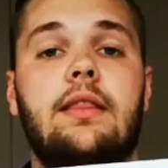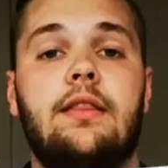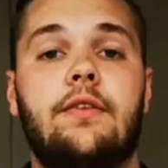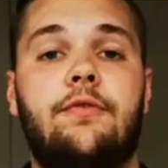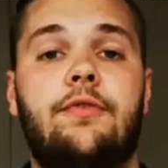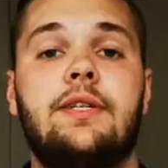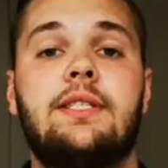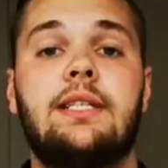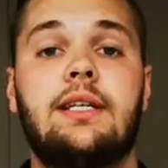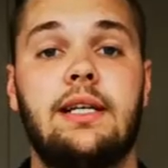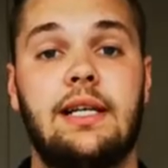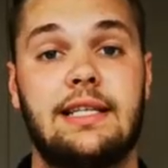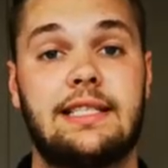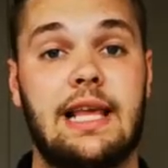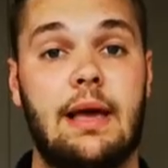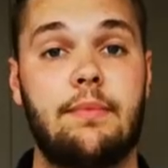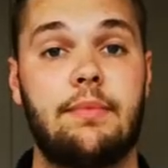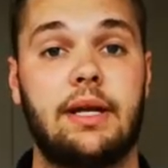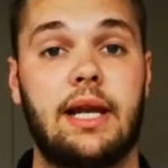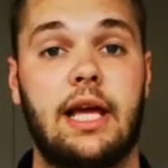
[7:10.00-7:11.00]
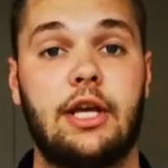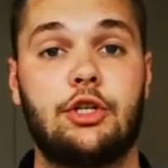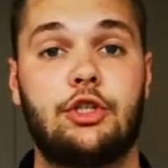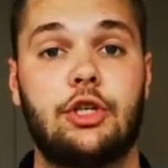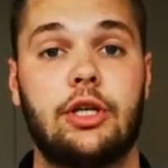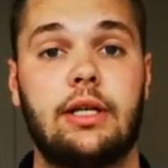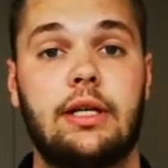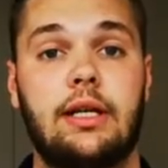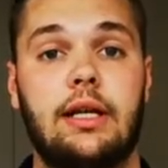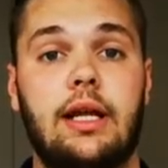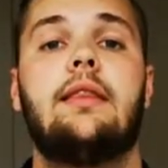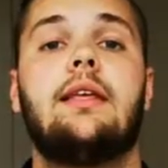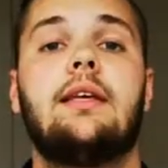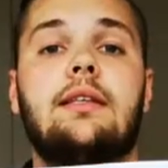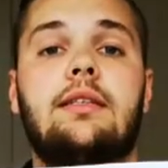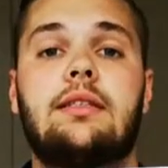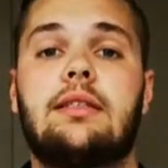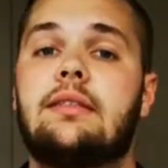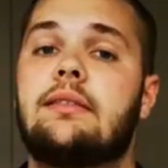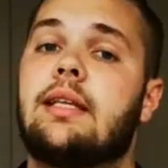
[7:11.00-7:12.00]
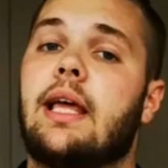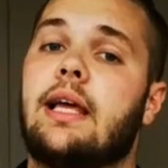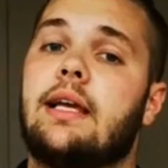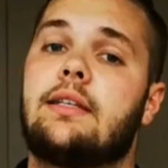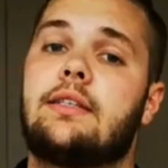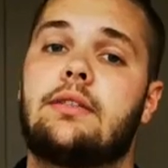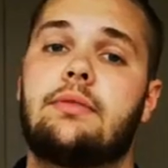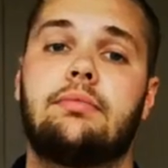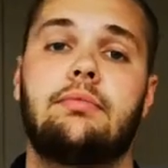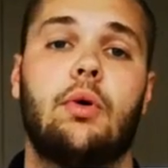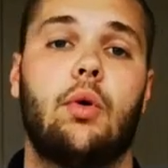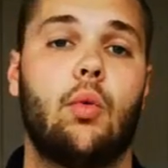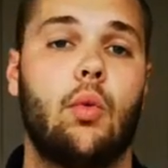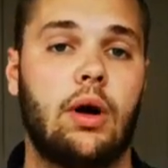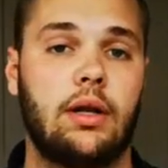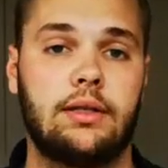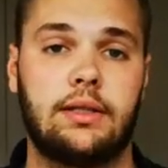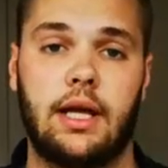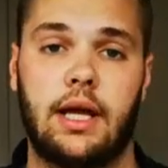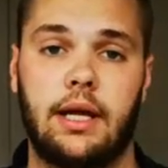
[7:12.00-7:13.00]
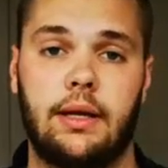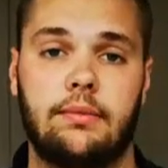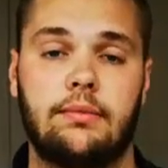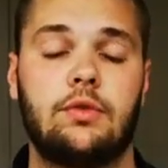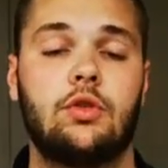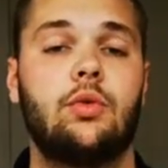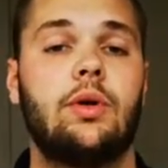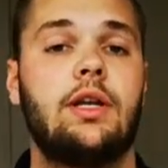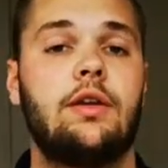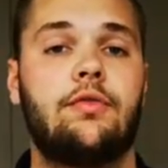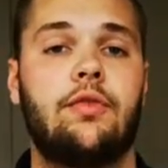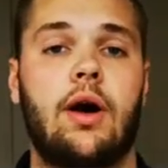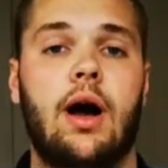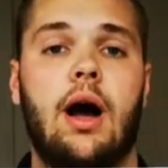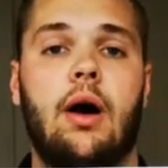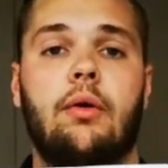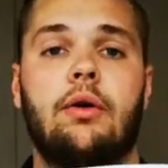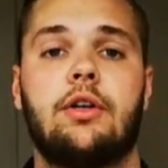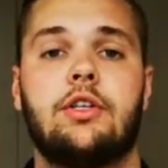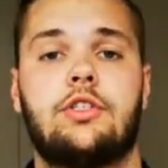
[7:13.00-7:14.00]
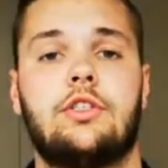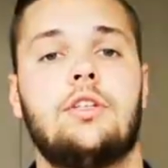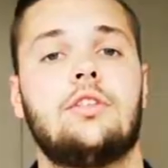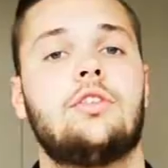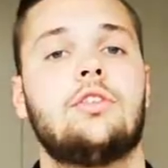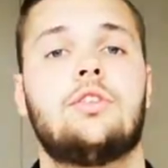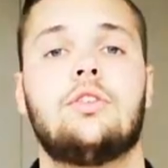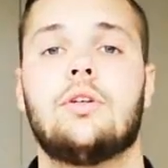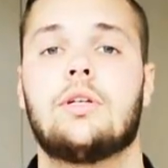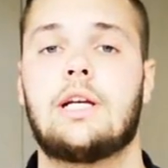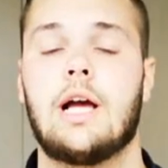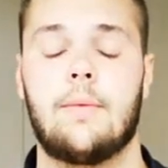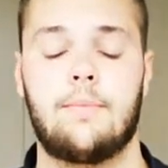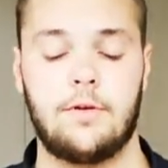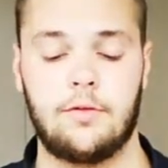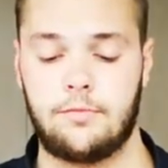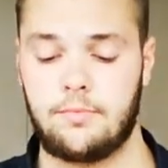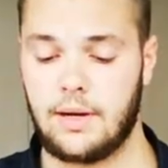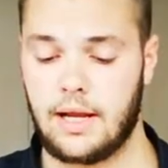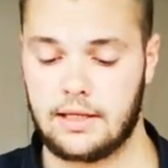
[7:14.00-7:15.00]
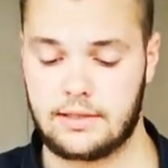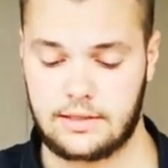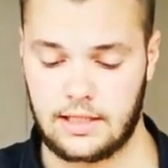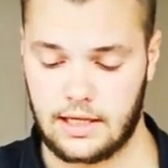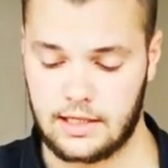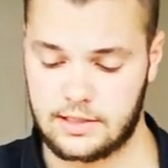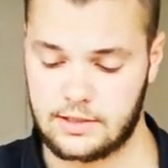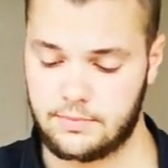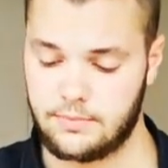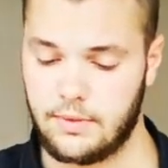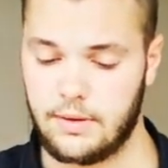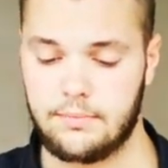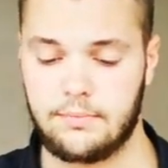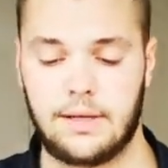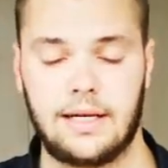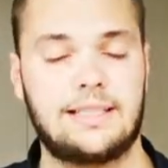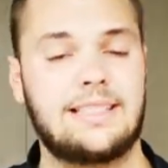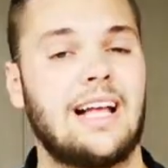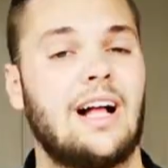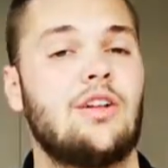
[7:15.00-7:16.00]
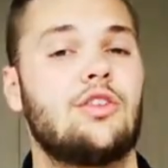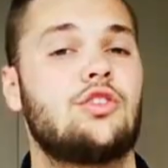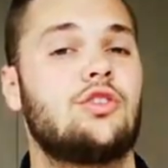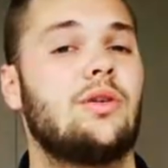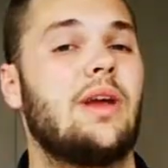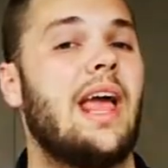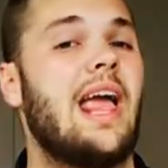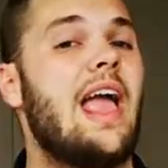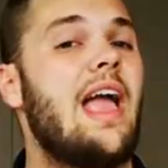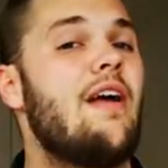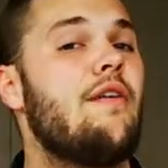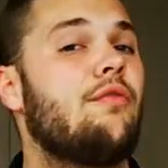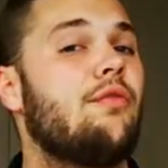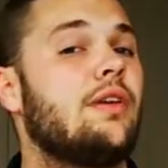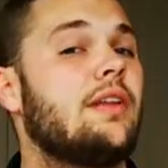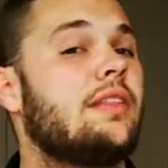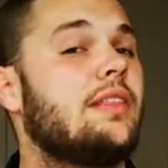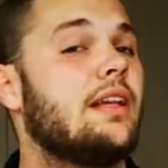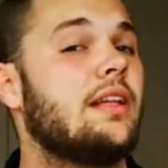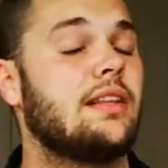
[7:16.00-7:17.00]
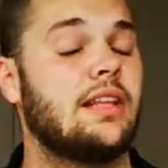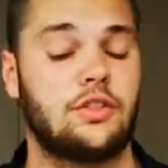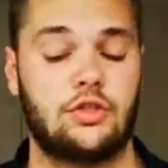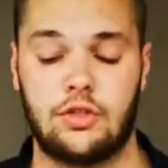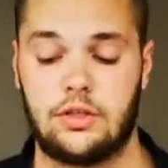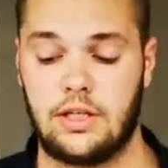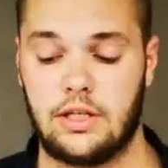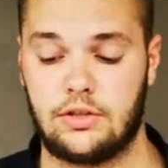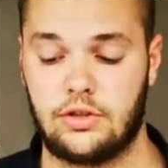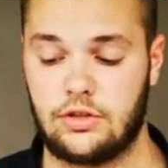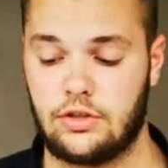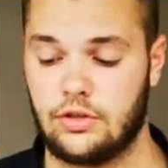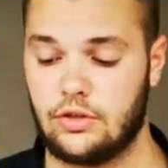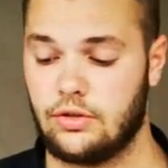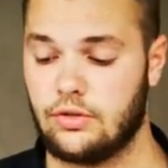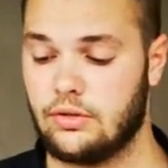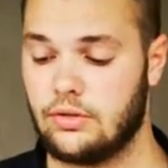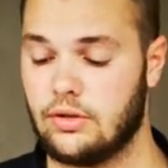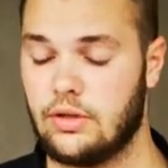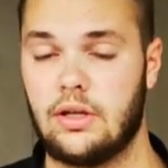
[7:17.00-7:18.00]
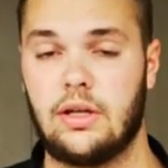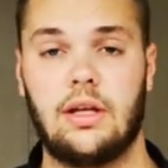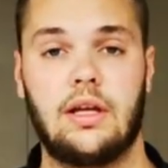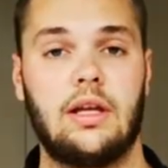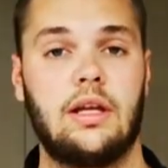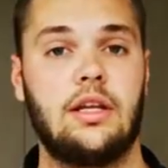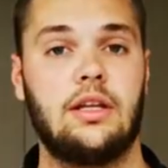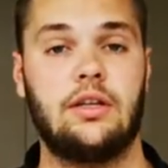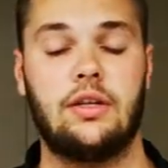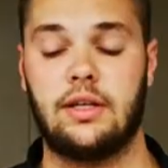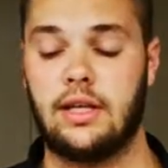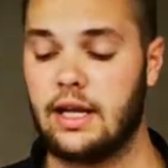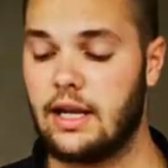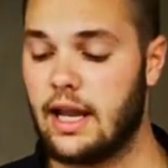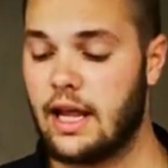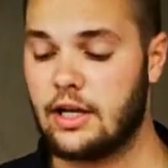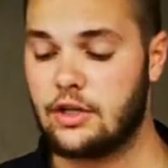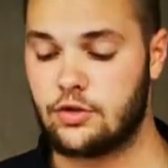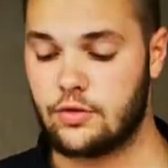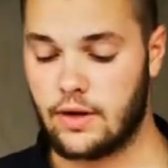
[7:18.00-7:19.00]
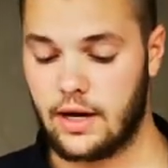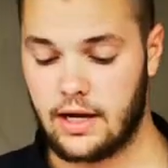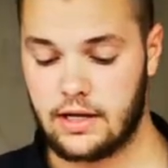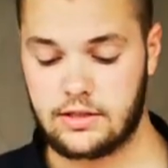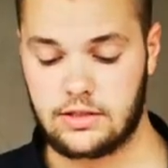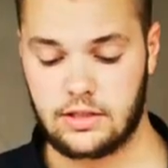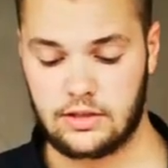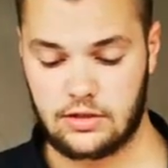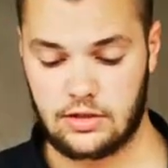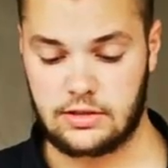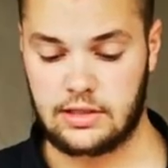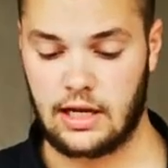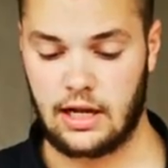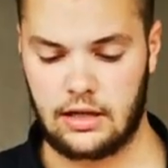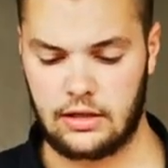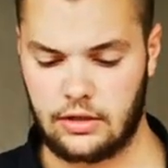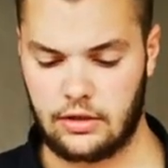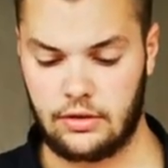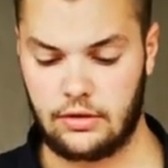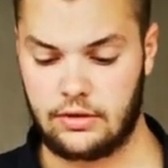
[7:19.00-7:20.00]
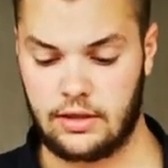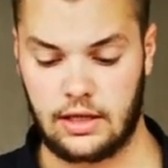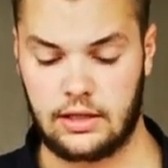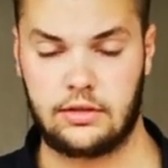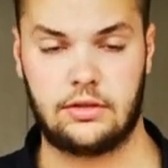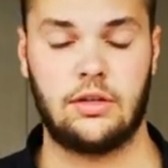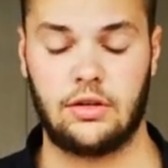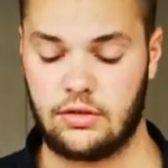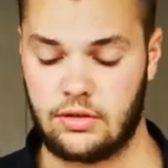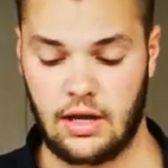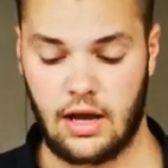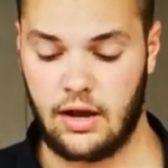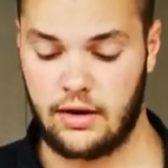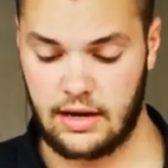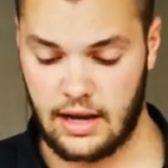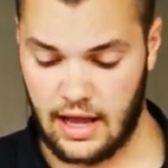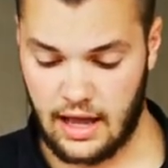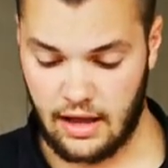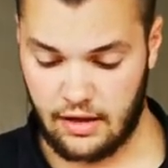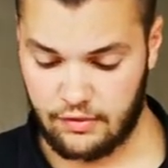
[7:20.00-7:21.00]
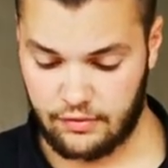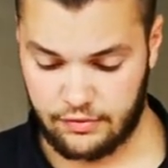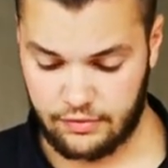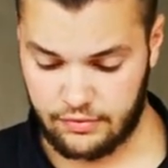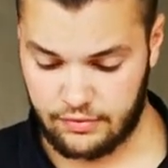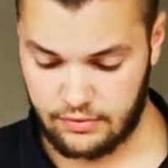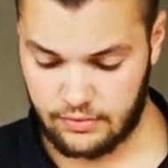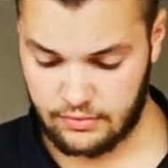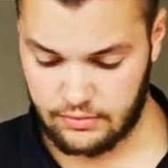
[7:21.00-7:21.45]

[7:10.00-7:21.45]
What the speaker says: The physical examination, this takes 1 day, 24 hours. You need to do a couple of blood tests, but it tells you everything that you need to do. You get x-rays just to tell you that you don't have